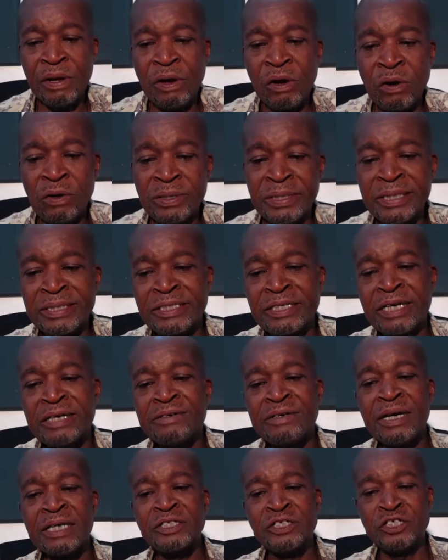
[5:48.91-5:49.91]
or the
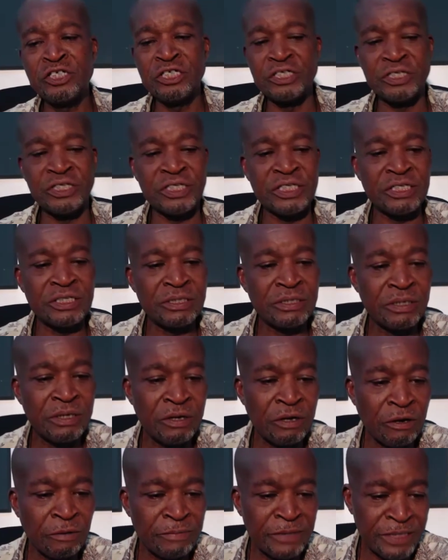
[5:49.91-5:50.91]
general gist
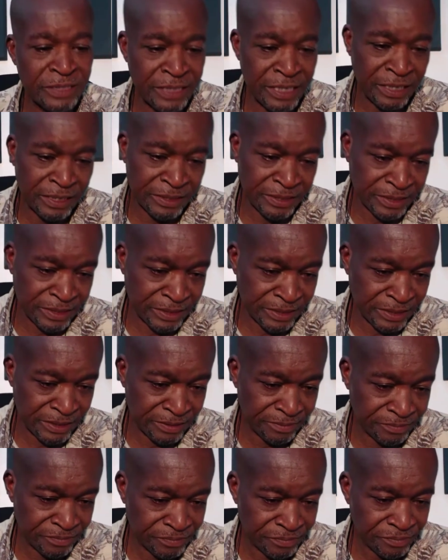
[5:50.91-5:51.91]
of the text.